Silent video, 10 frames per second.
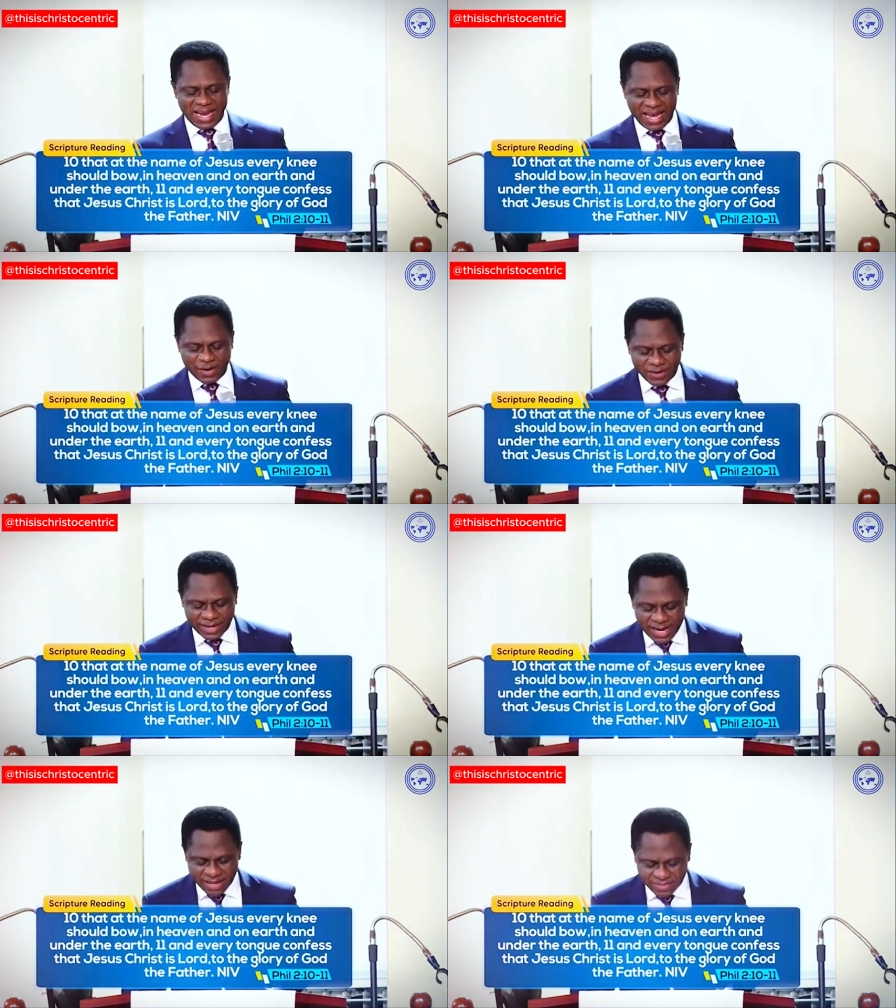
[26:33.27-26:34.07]
and
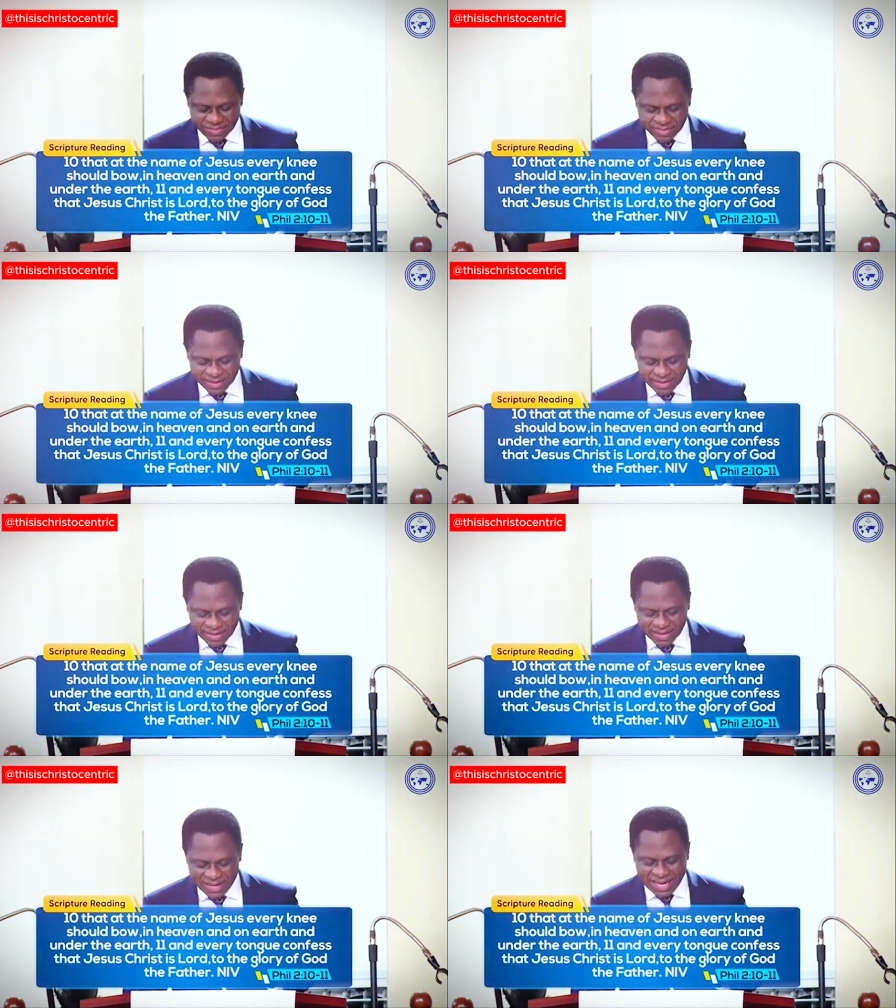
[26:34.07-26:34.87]
on earth
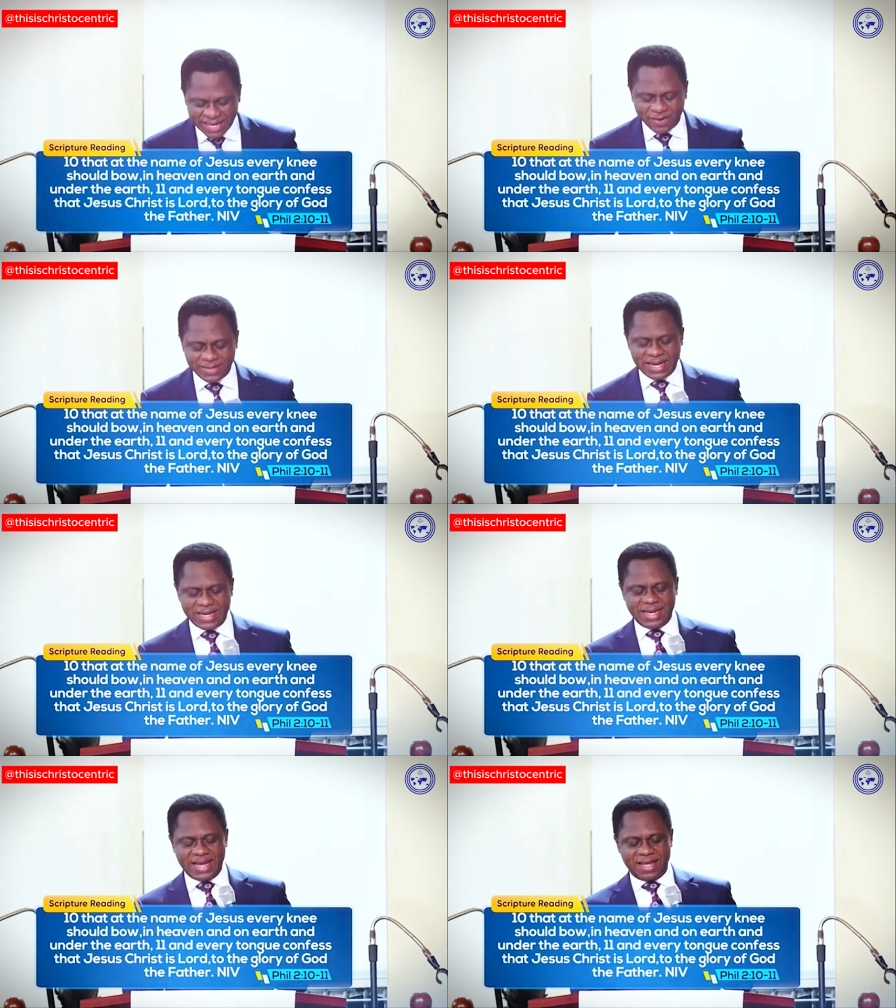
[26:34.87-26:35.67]
and under
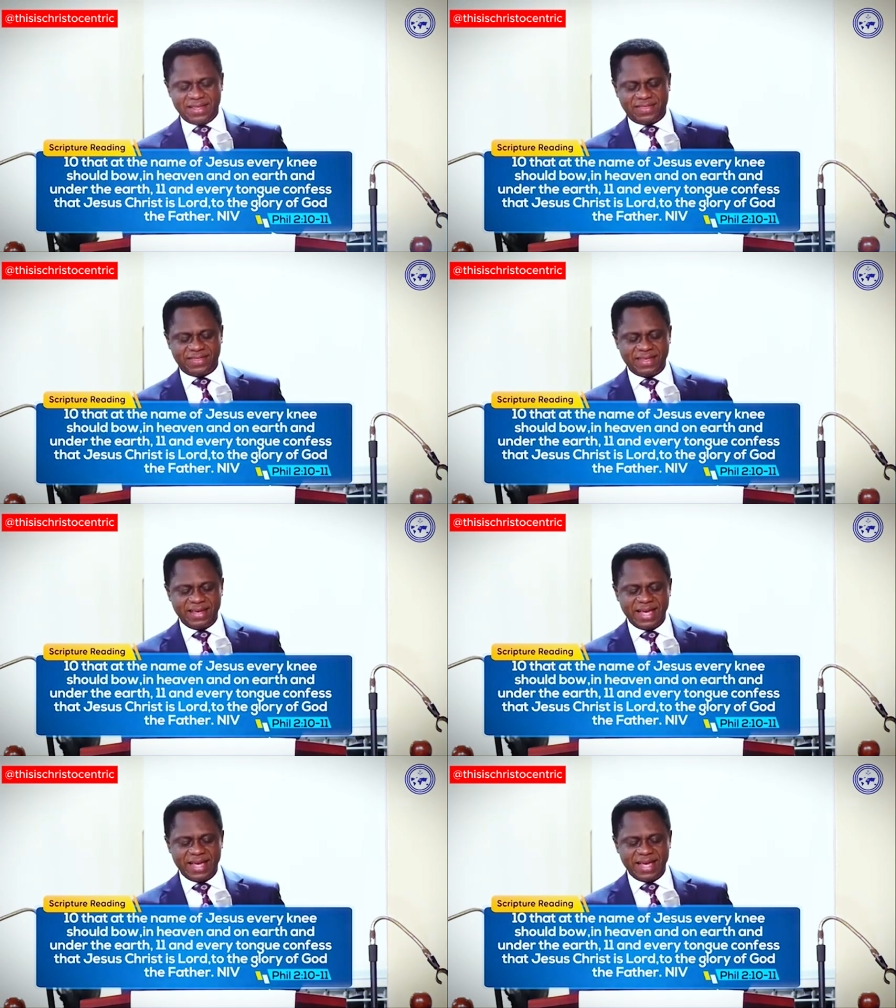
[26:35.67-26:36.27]
the earth.